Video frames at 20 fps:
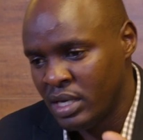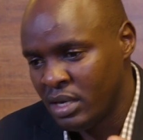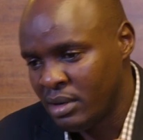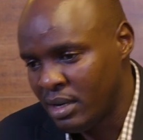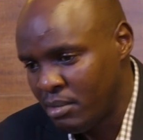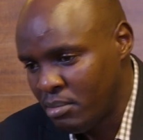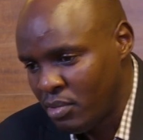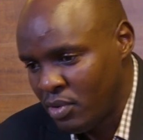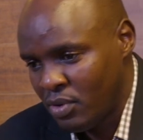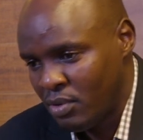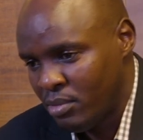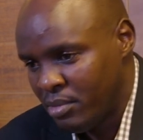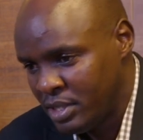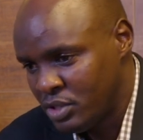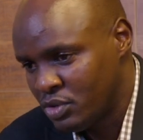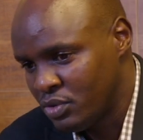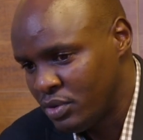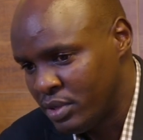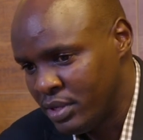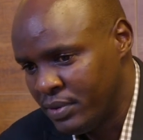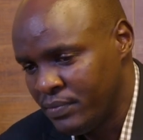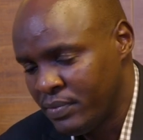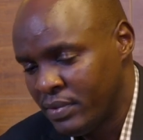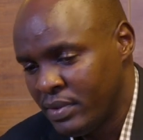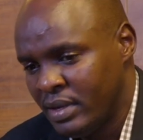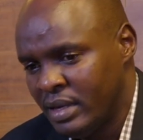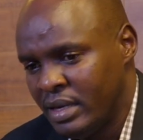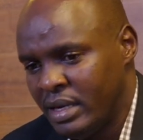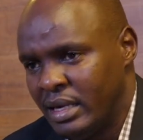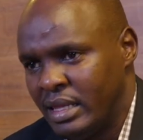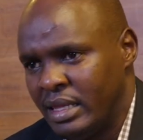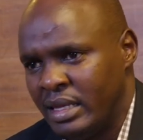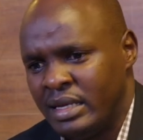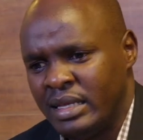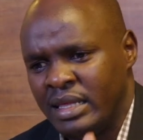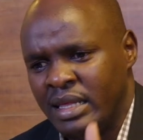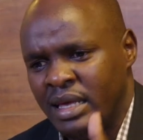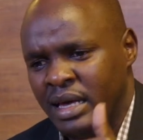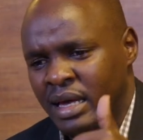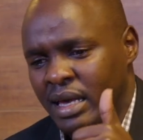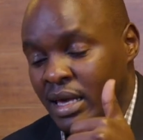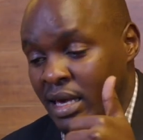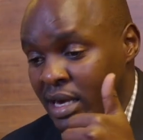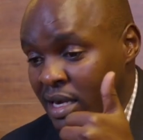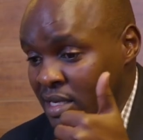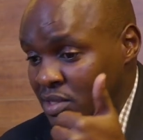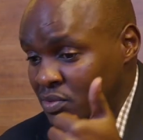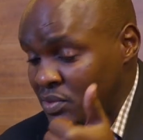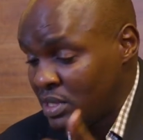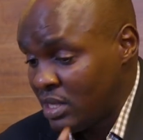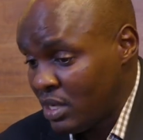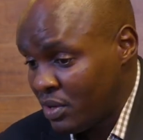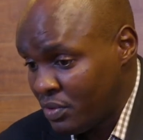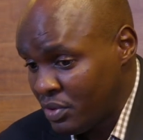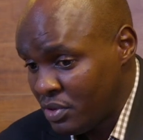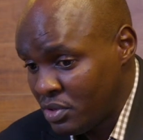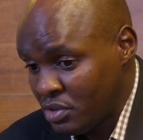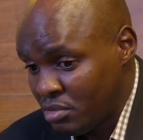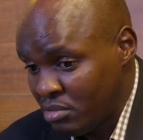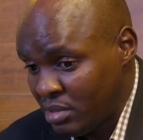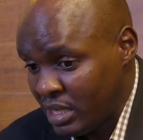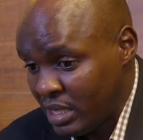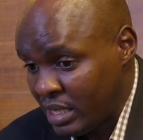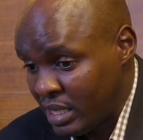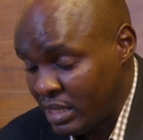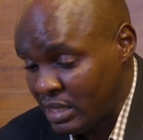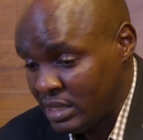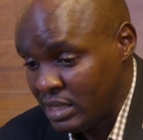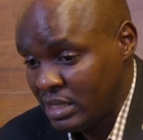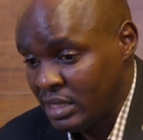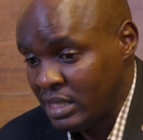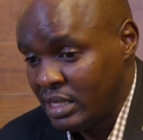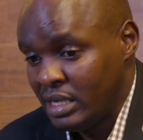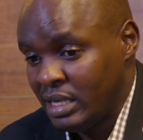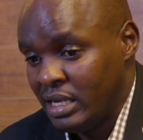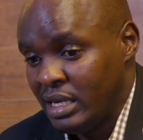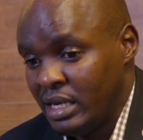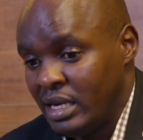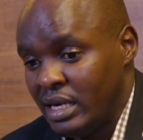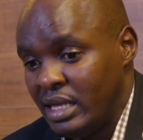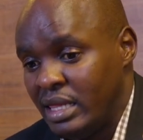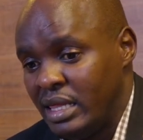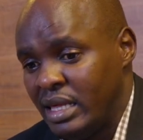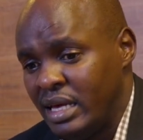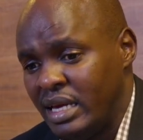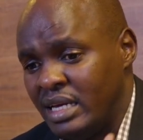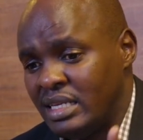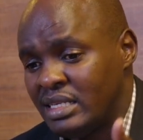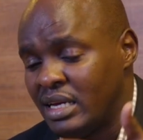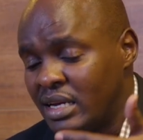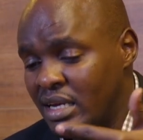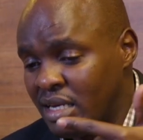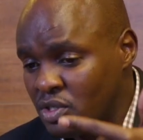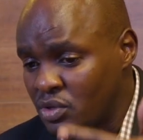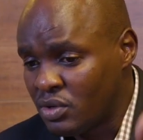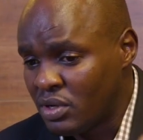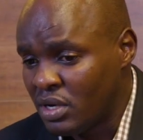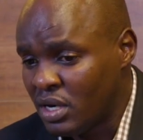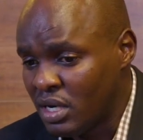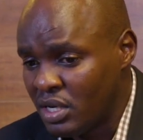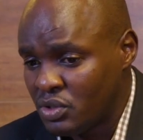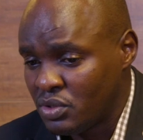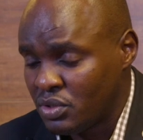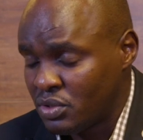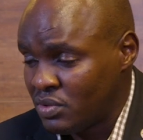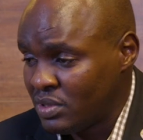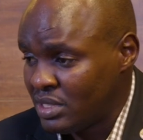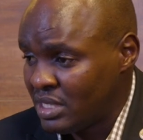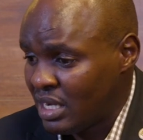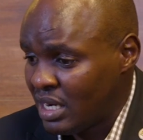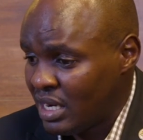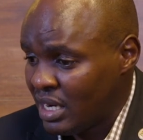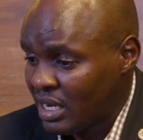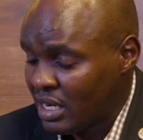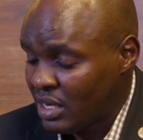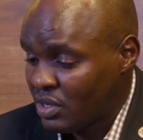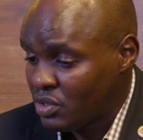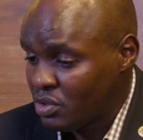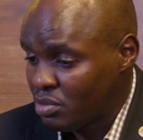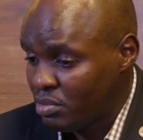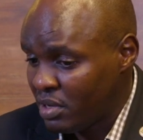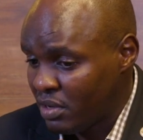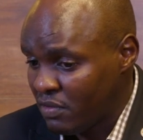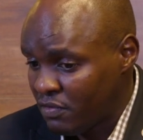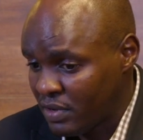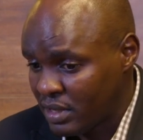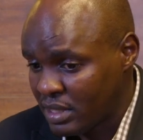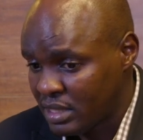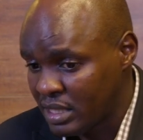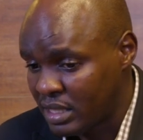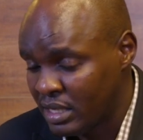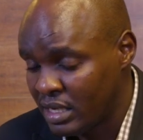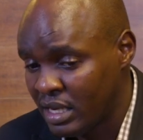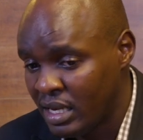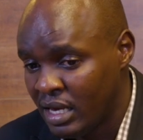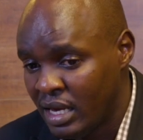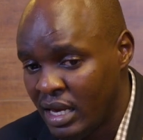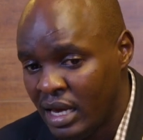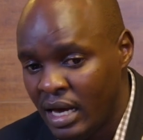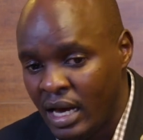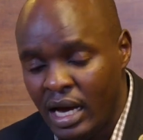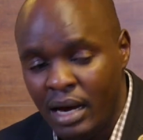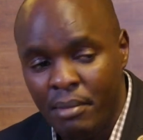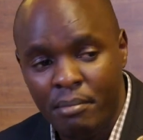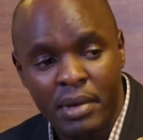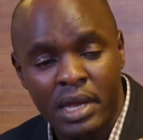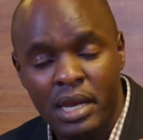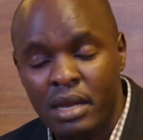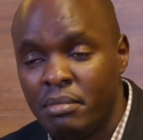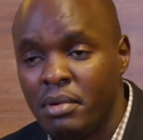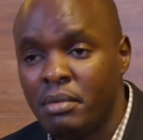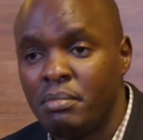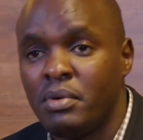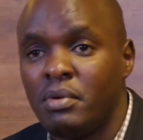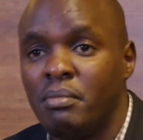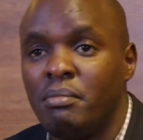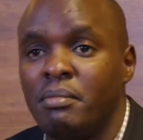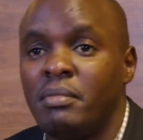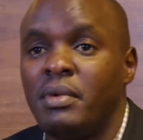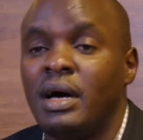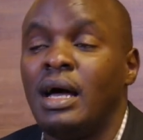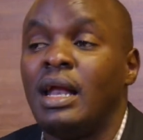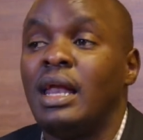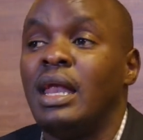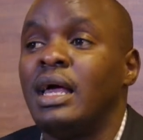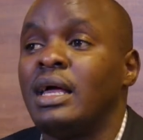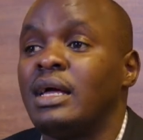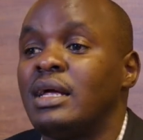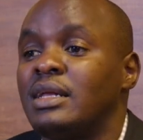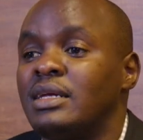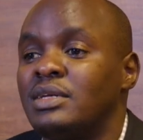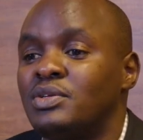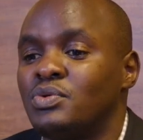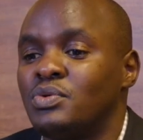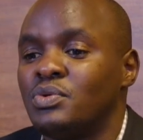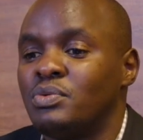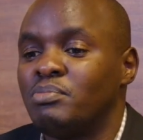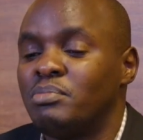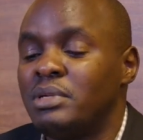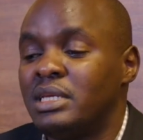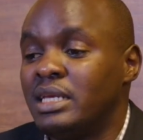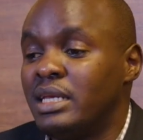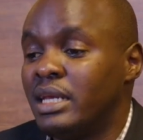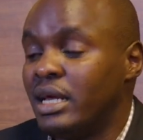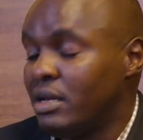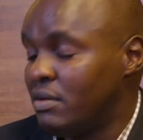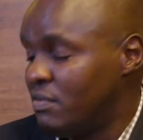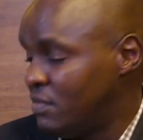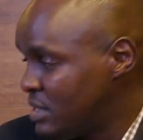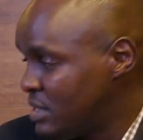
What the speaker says: hear Apollo mentioning that there are aids which are going to be cut, there are international relations which are likely to be affected, and many people are likely to be denied